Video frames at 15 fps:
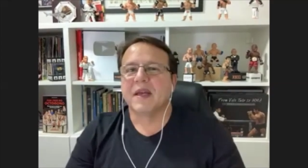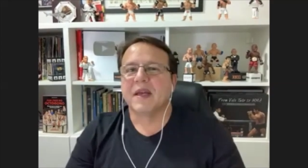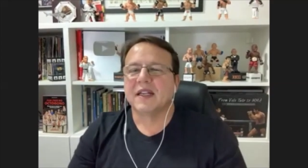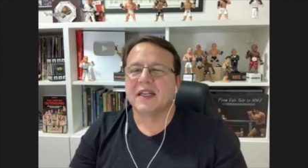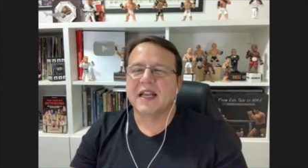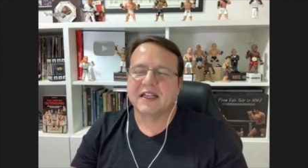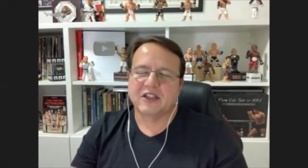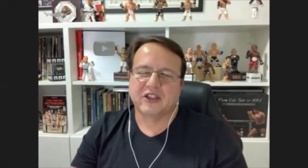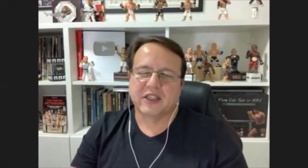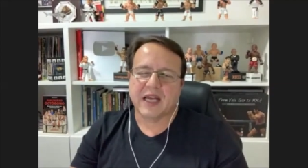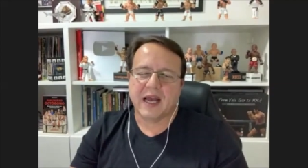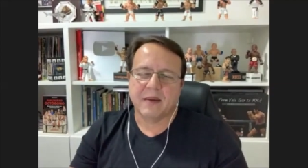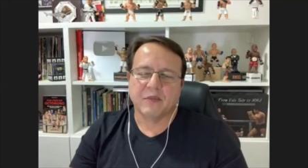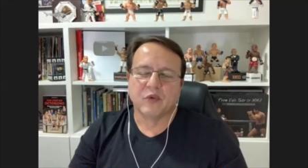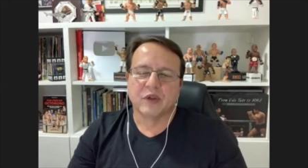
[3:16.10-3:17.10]
last
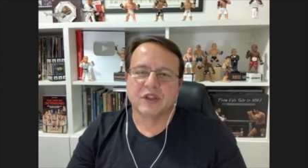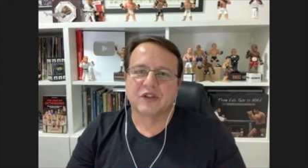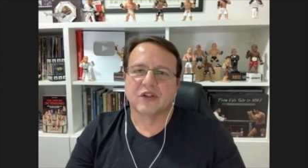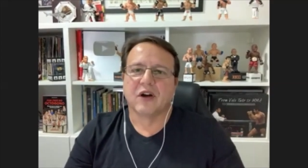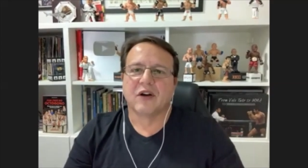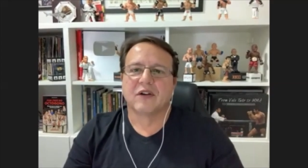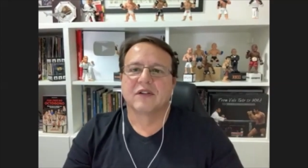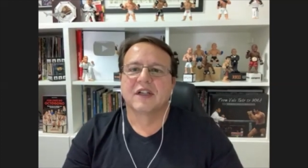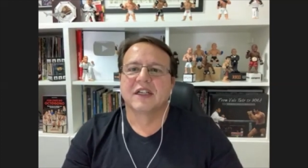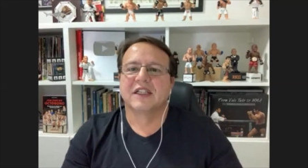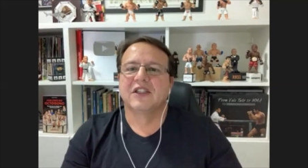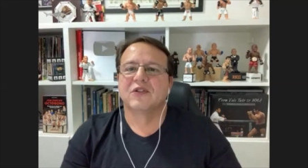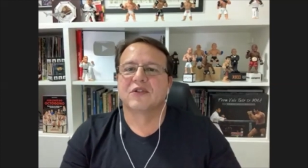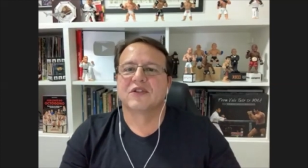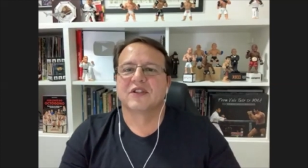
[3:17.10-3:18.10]
time we talked,
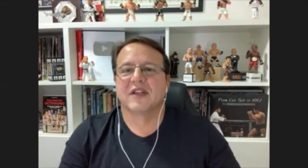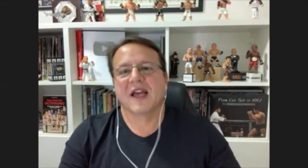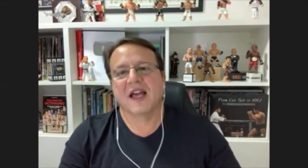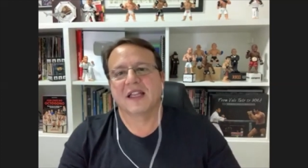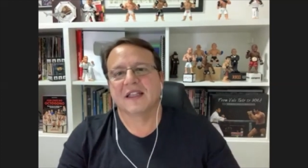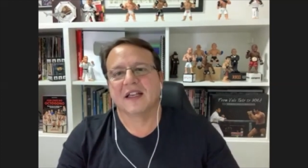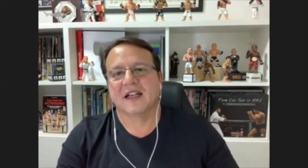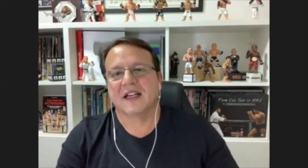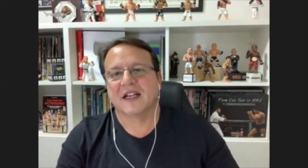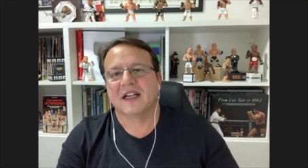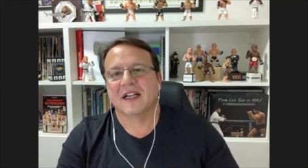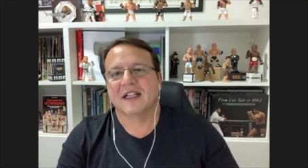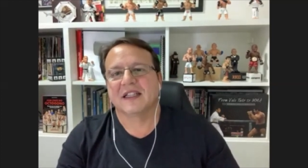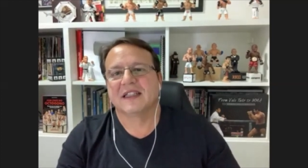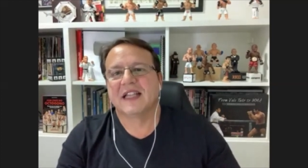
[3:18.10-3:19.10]
you said
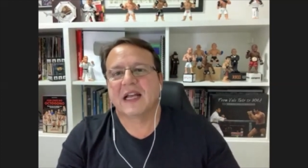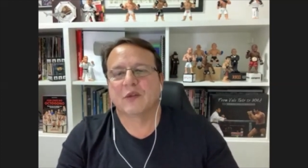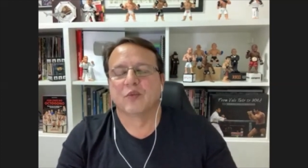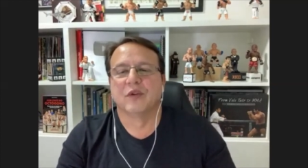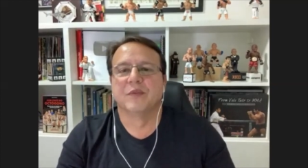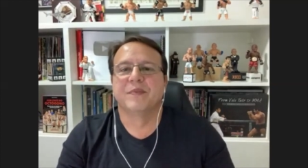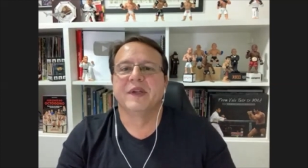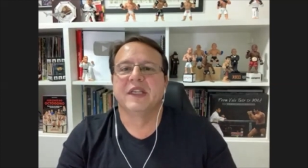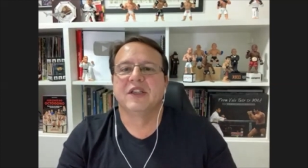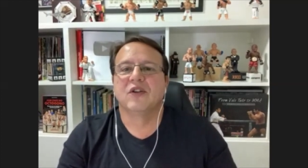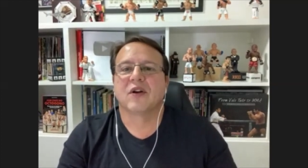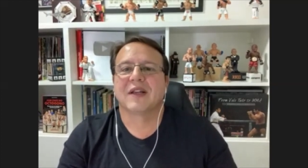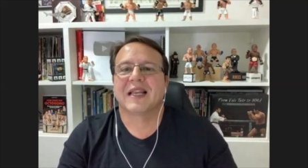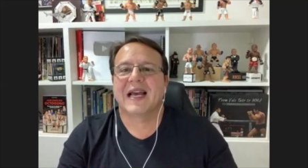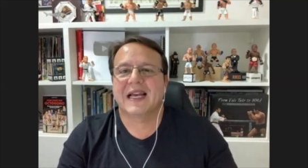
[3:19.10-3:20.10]
uh, that would be
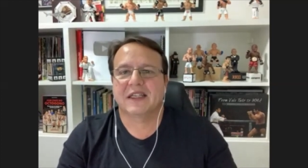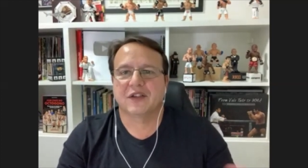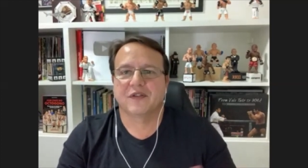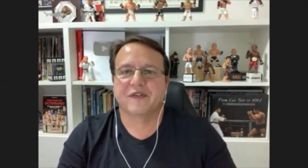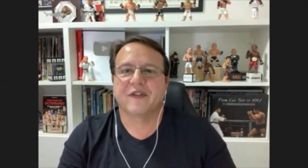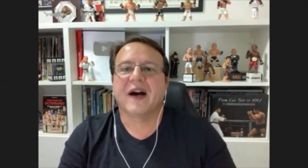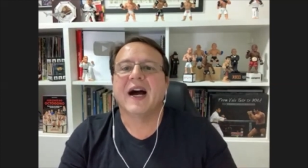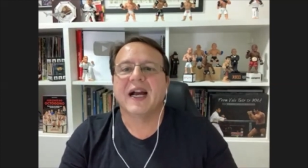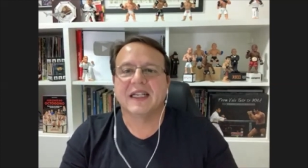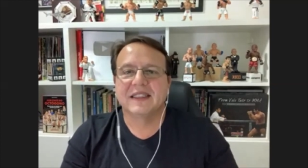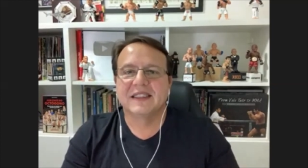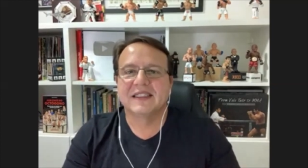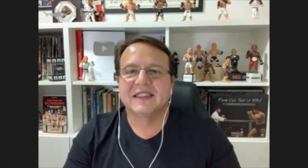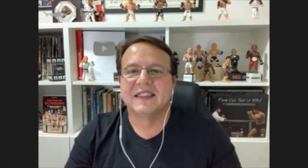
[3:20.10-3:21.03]
your last fight.